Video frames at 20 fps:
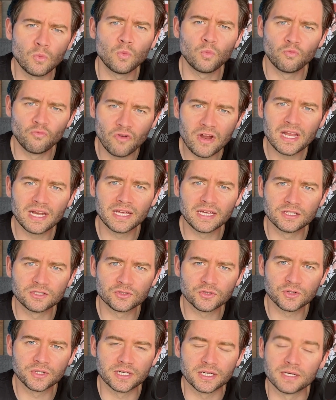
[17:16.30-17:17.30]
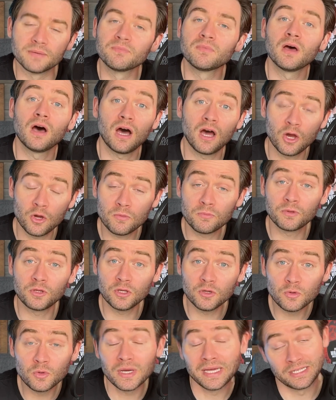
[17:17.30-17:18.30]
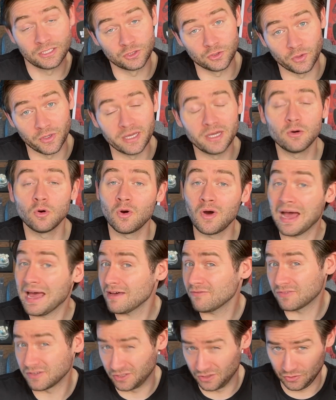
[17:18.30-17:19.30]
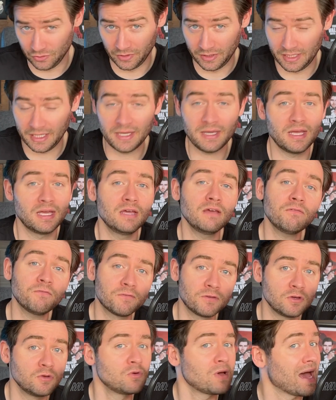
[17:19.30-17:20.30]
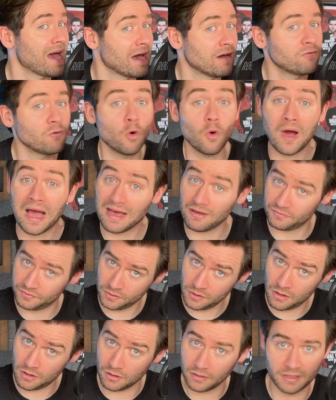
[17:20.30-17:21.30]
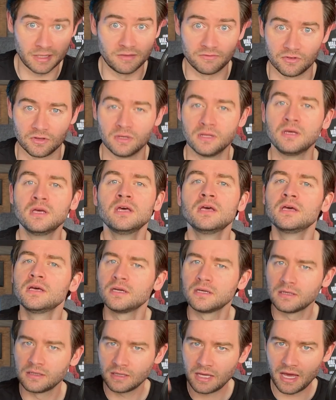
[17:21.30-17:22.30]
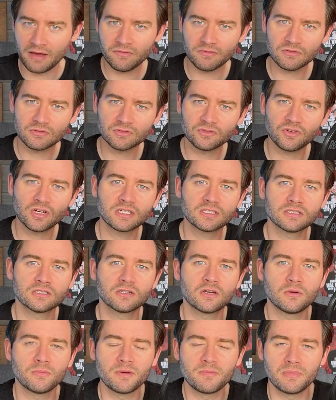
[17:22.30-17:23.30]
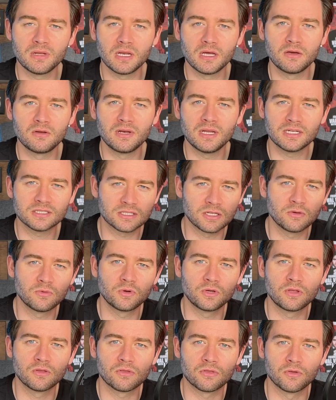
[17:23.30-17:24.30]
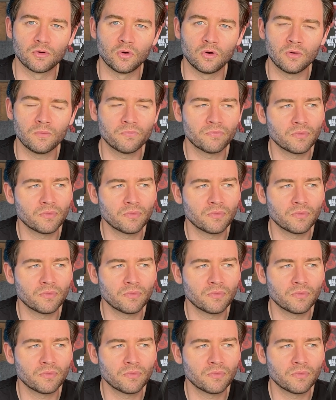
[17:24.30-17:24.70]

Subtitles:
Really enjoyed it. I hope you enjoy it, or have enjoyed it. If you have, or have not even, truck us a comment below. Let us know what you thought.